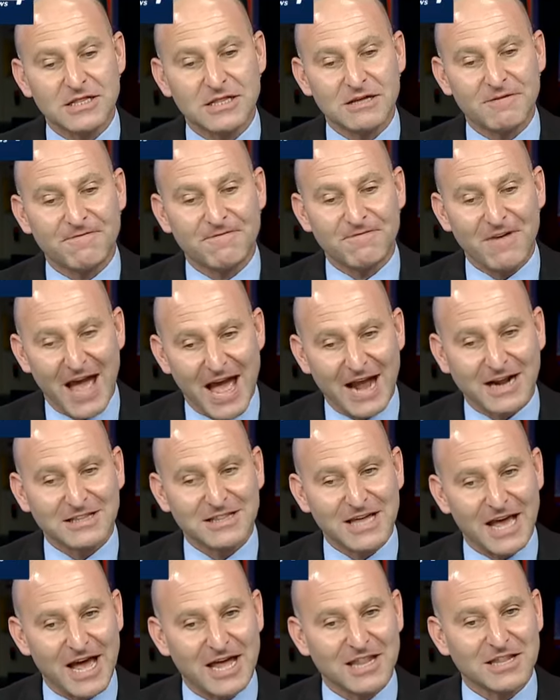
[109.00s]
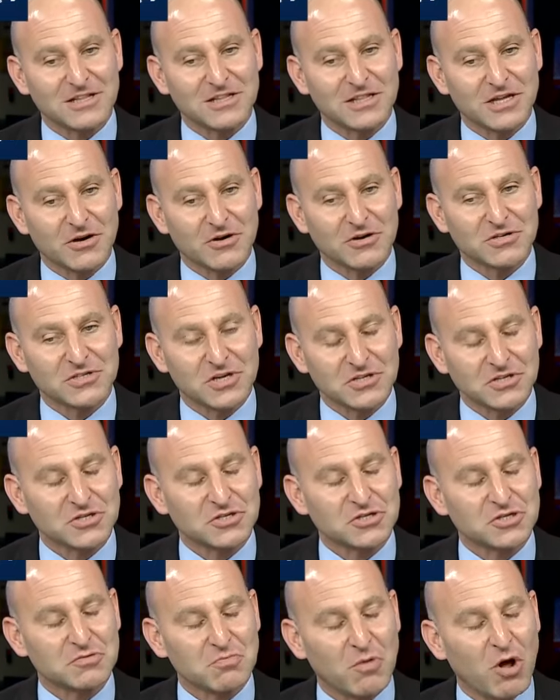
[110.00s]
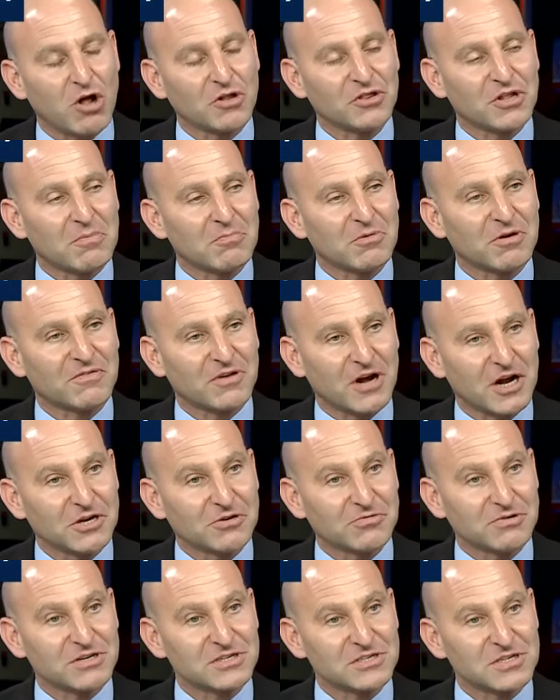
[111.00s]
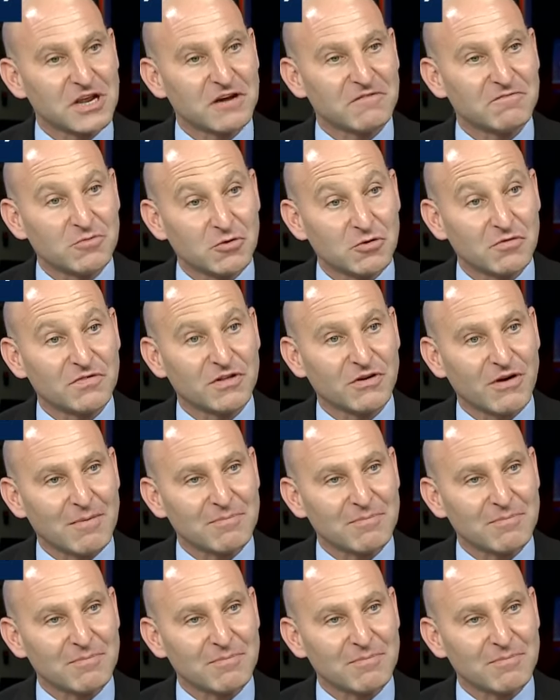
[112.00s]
the fact that there is such a small number of countries that have moved their